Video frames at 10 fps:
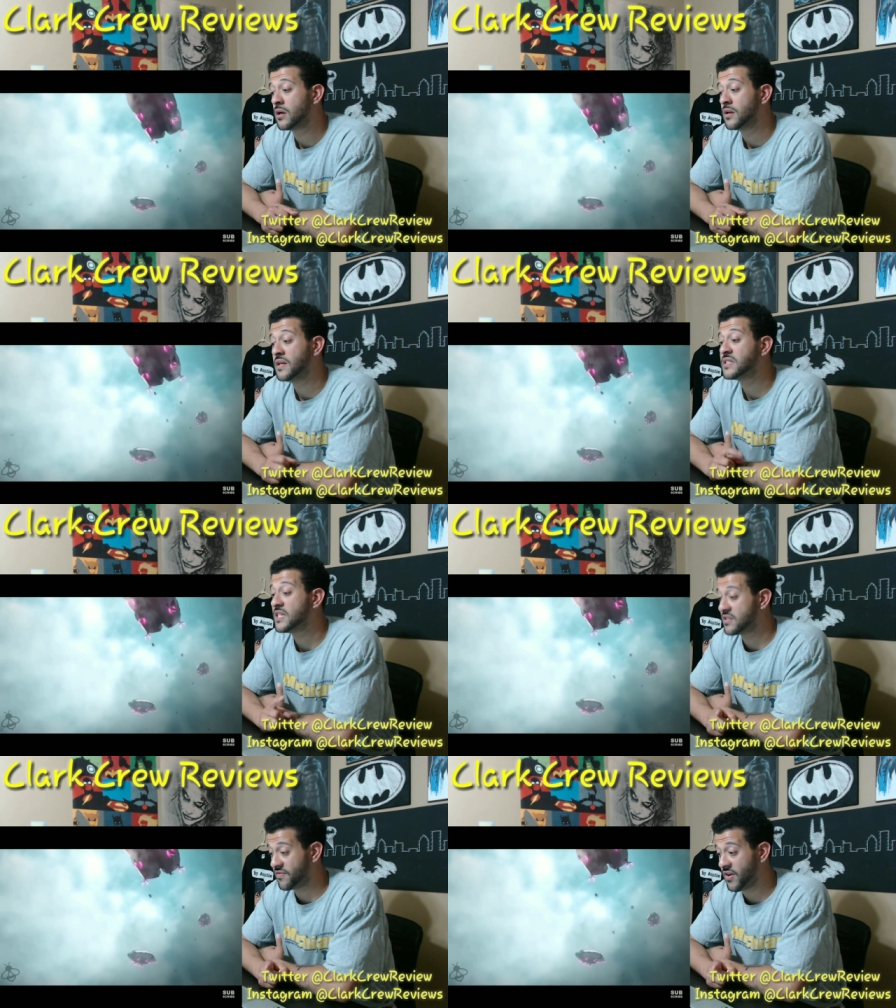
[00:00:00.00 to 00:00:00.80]
this
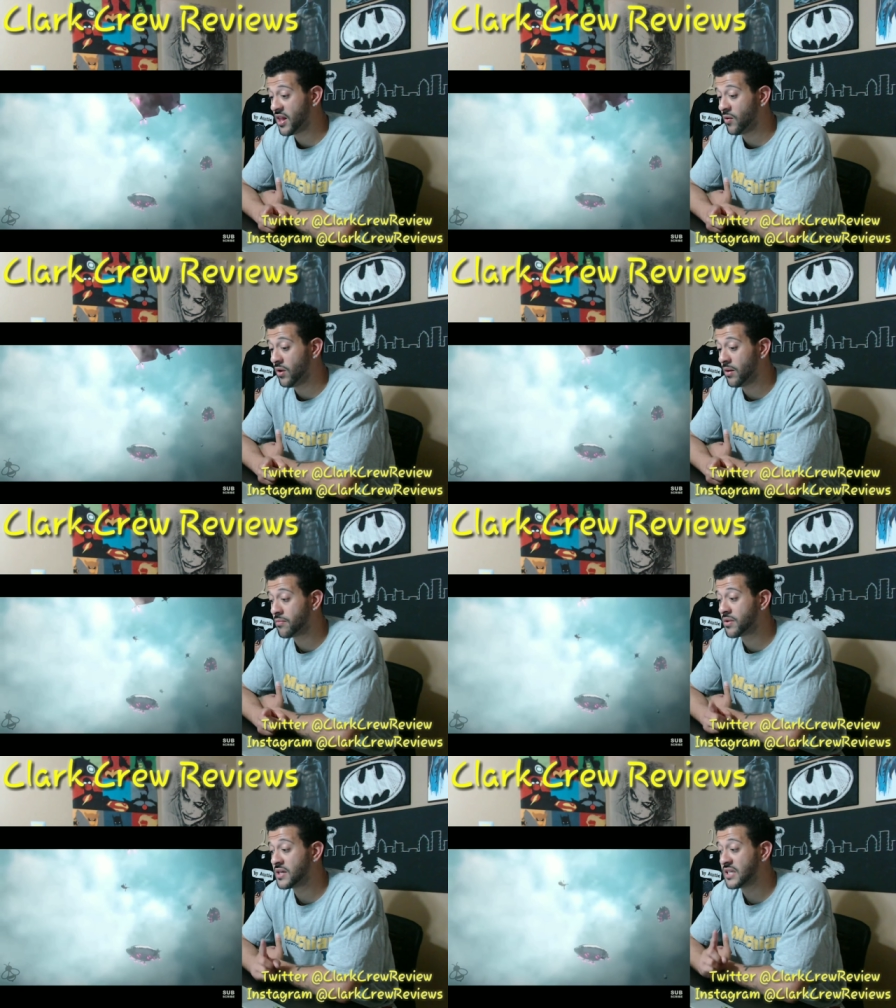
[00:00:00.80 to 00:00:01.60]
is a follow up
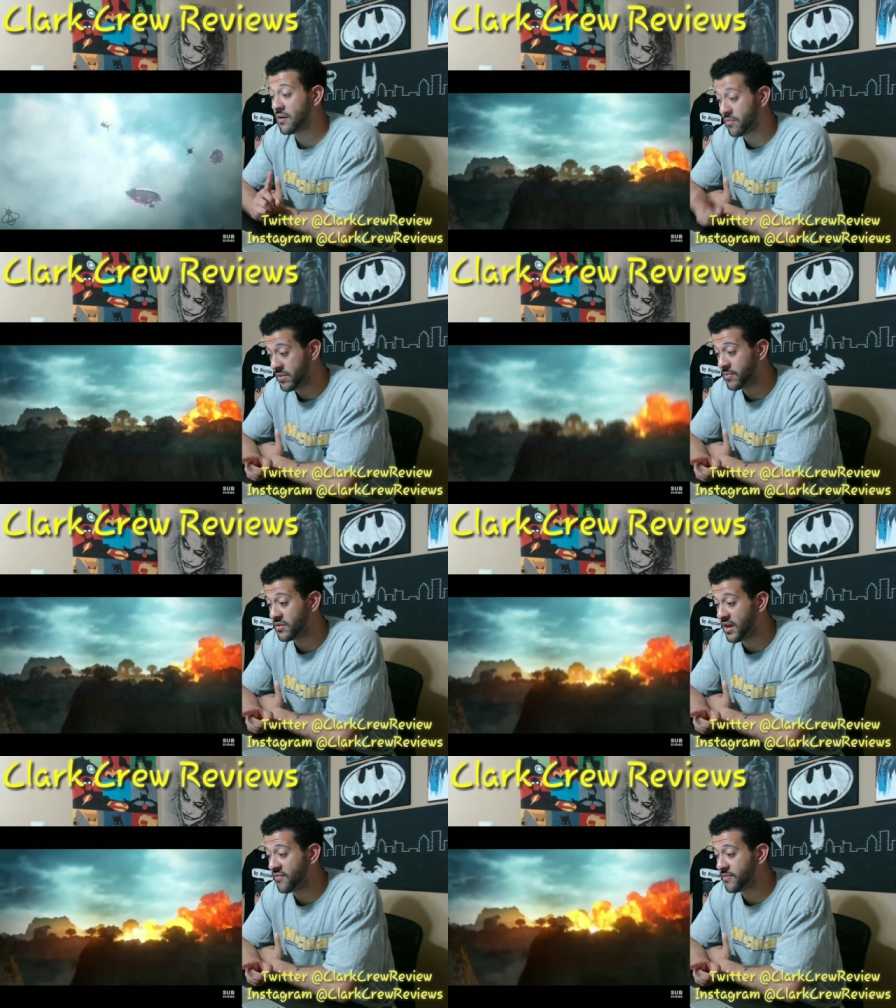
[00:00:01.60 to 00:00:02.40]
because I remember
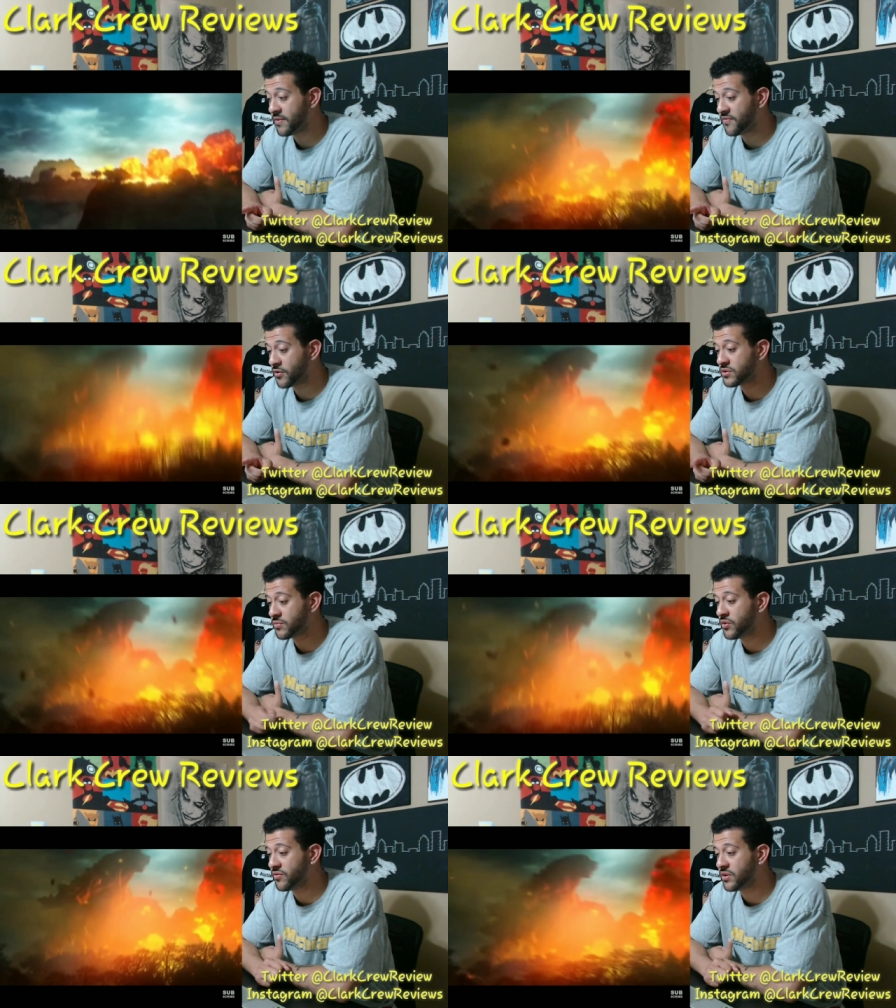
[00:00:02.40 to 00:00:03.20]
that from the first movie.